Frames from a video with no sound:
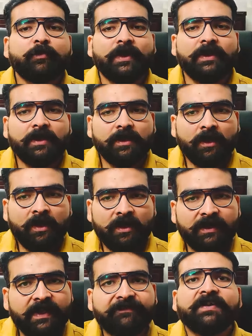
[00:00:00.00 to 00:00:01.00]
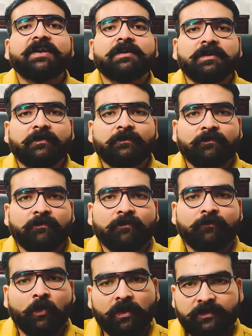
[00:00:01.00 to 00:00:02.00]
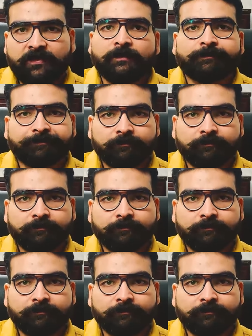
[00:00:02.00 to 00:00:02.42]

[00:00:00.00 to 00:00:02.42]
very difficult for us.